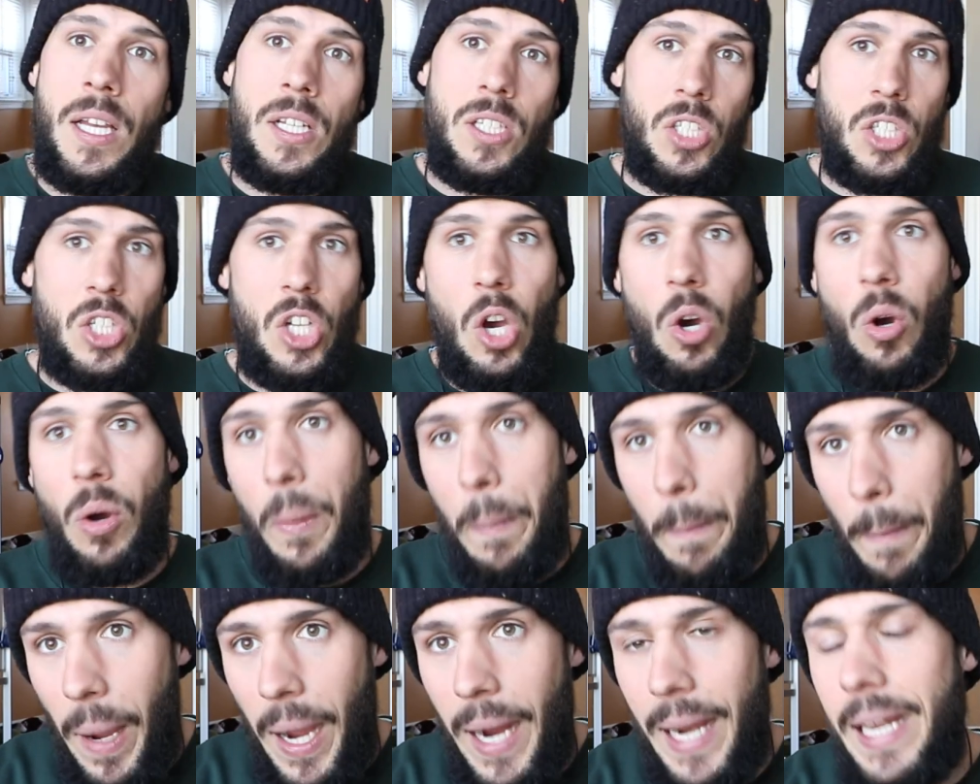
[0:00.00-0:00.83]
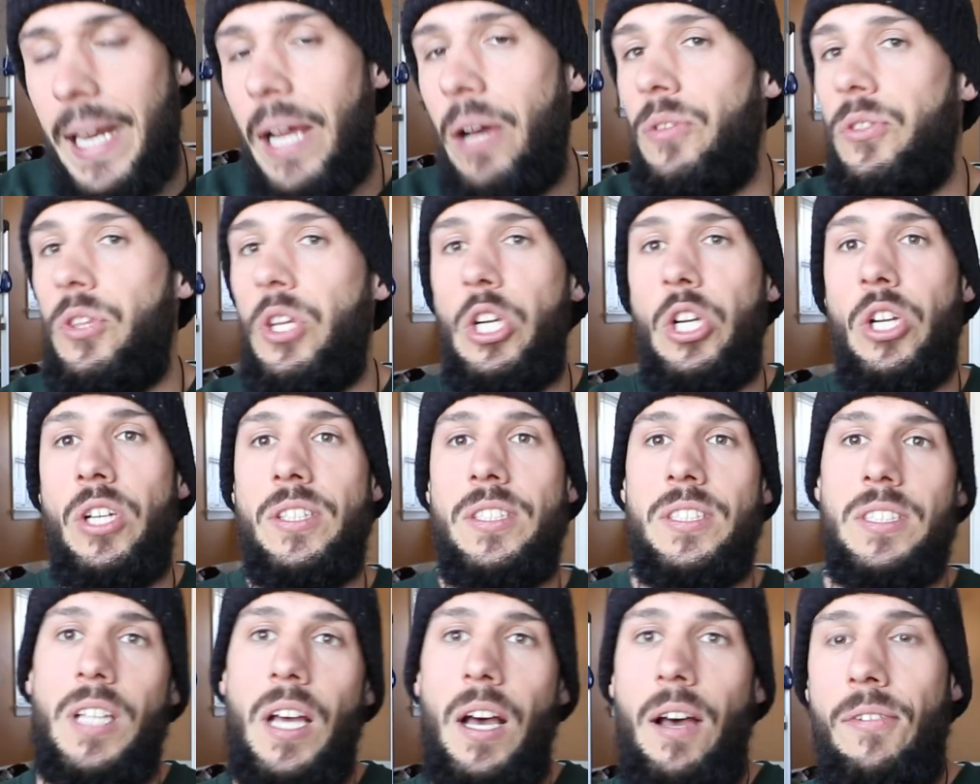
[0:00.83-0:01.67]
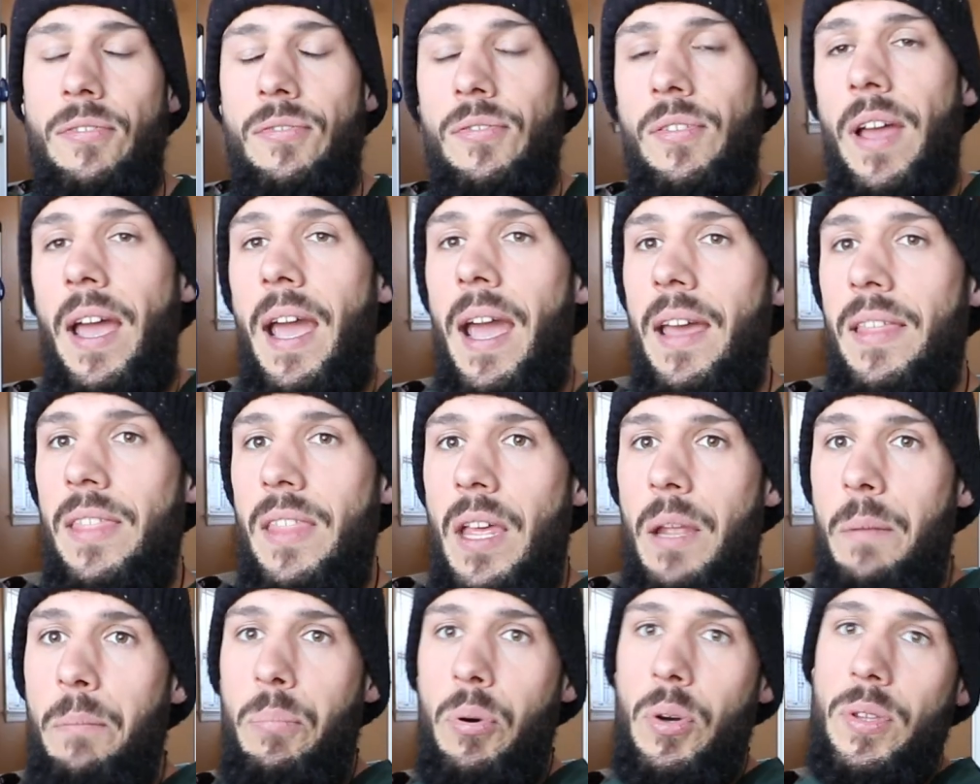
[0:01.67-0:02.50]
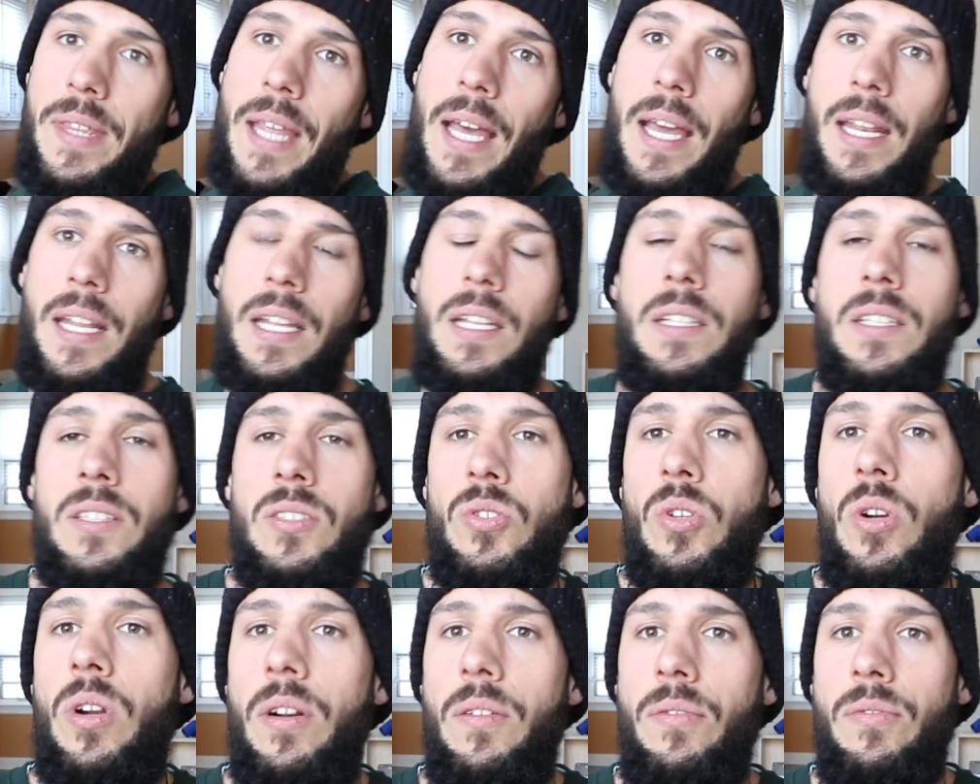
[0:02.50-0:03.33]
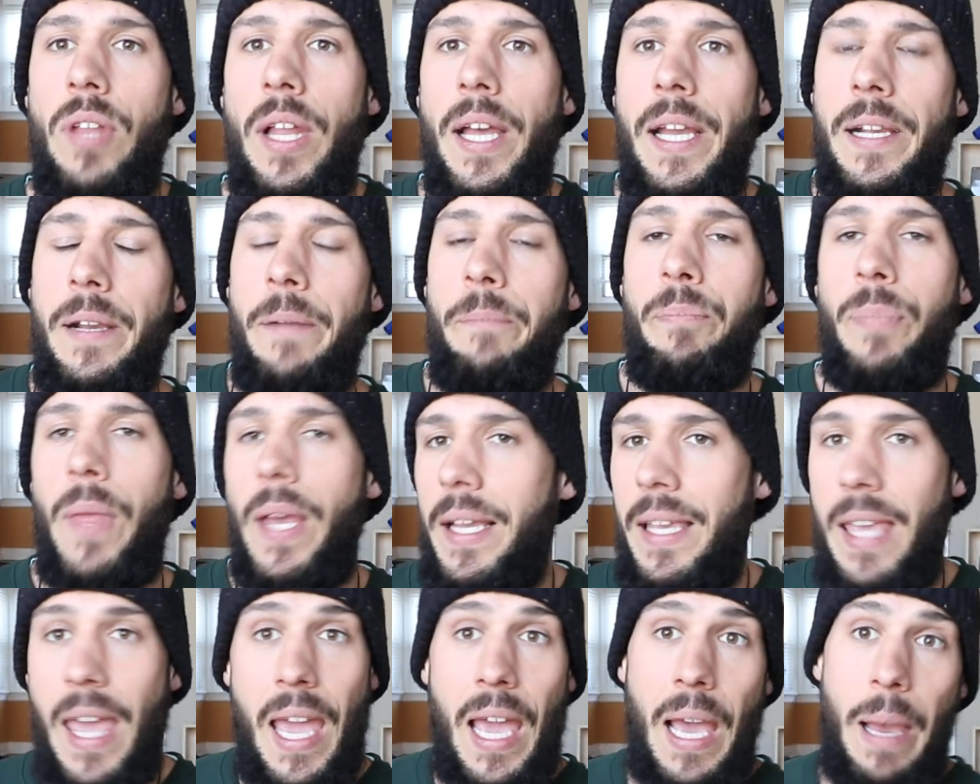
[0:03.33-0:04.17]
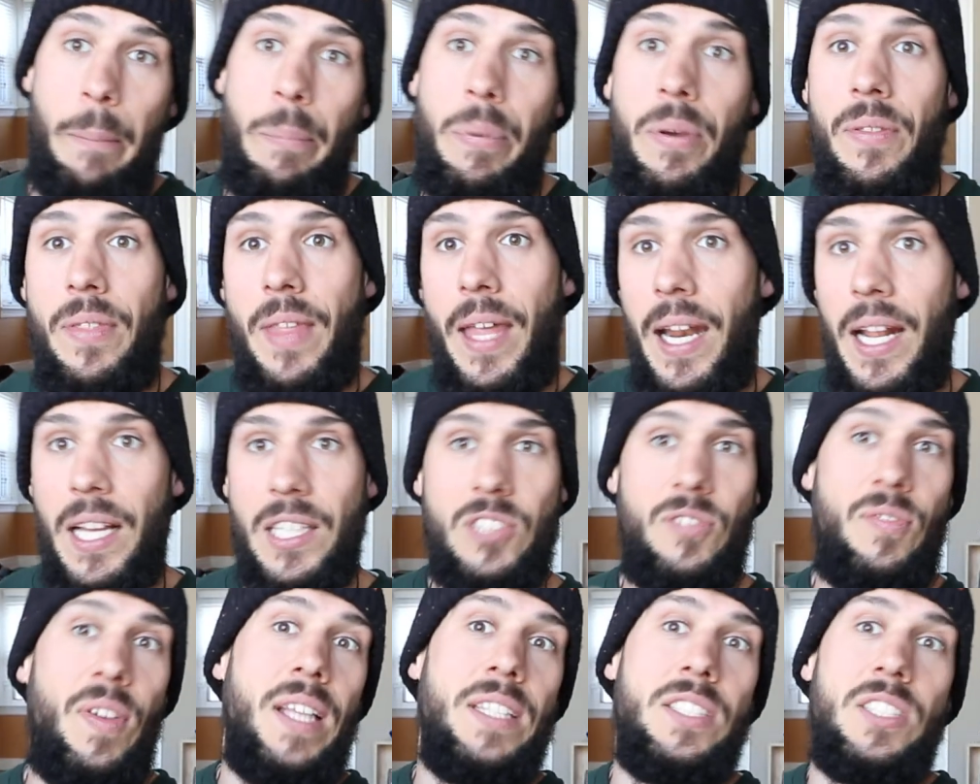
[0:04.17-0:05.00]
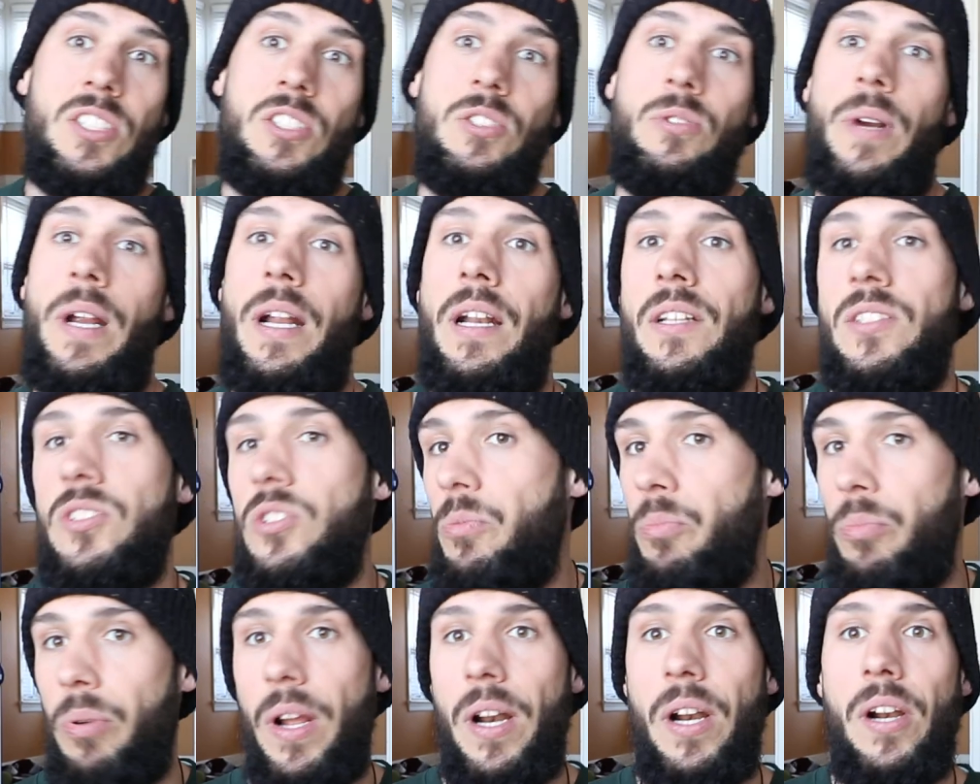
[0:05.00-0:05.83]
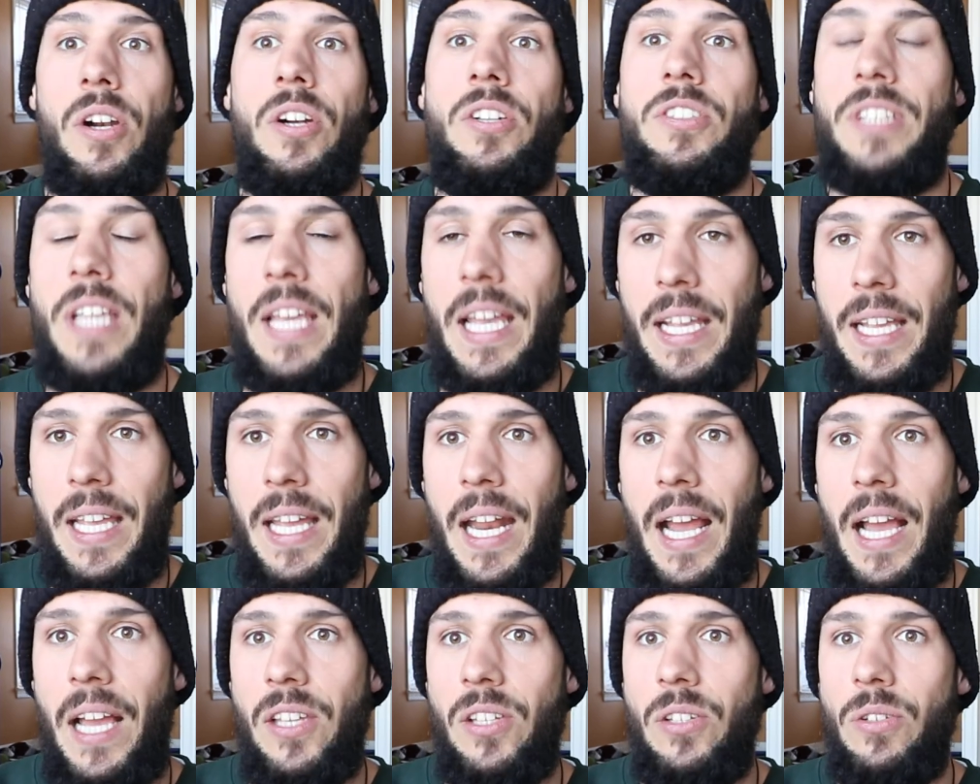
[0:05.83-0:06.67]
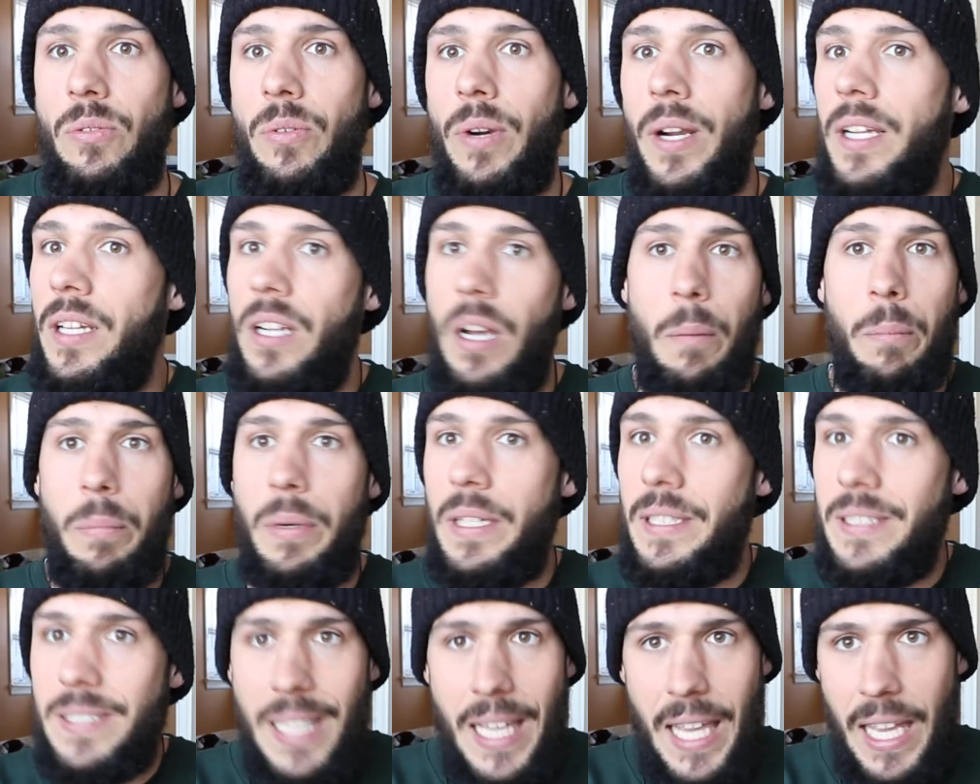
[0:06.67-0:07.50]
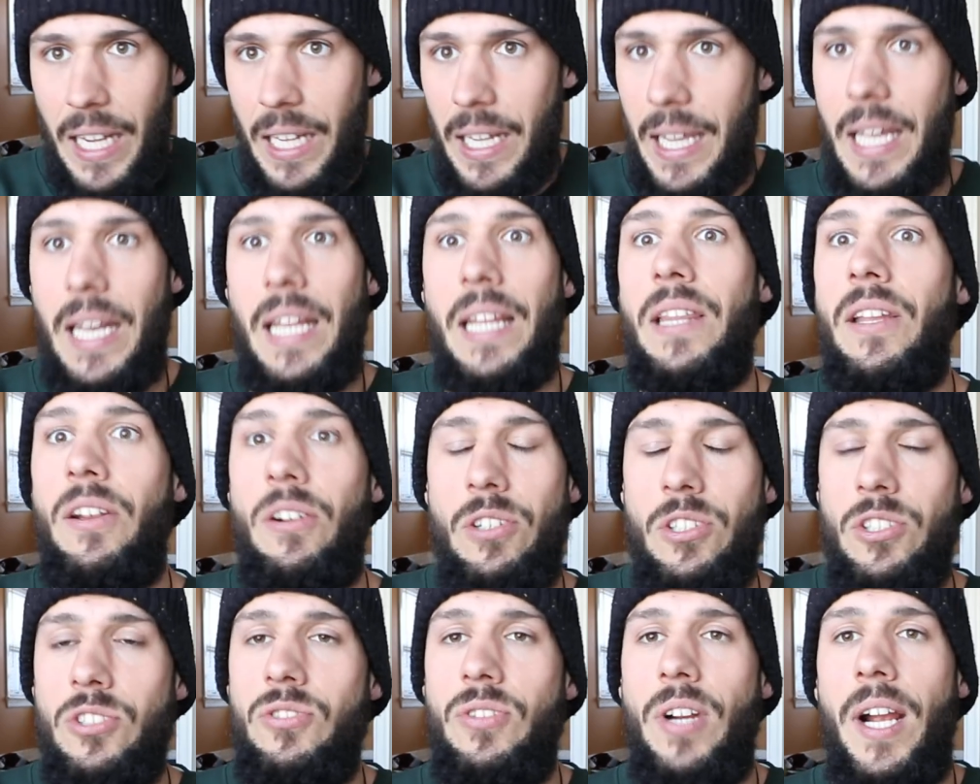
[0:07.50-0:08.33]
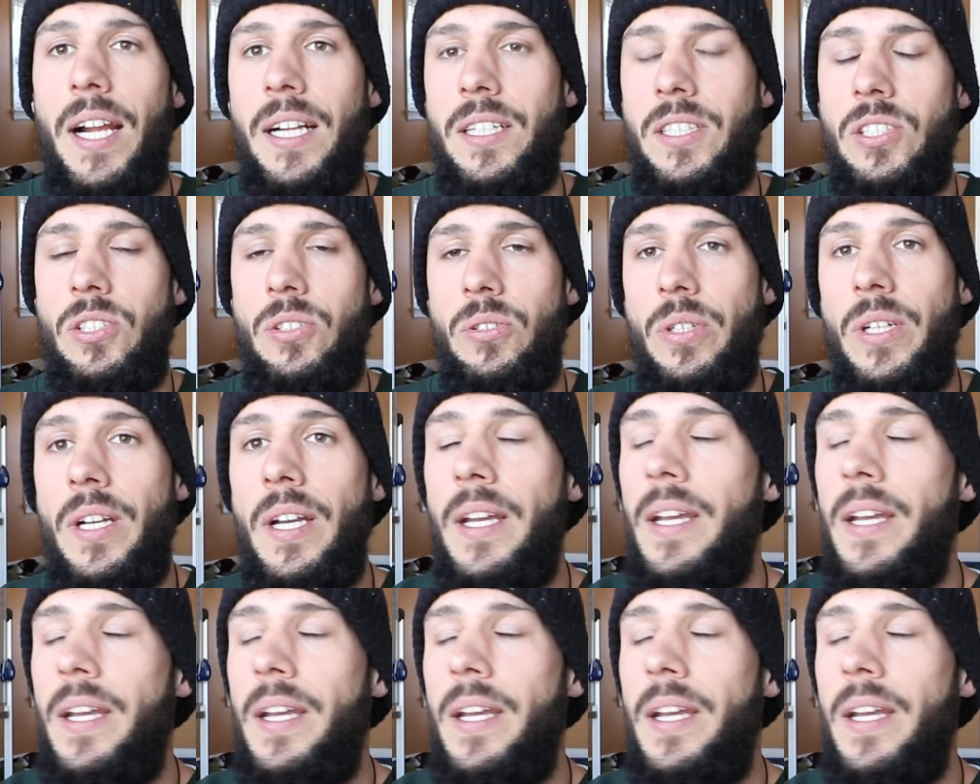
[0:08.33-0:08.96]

To go and mine out the good stuff and then put that into sort of like a camp that has fences around it so predators can't get at you, right? Companies can't get in there and distract you.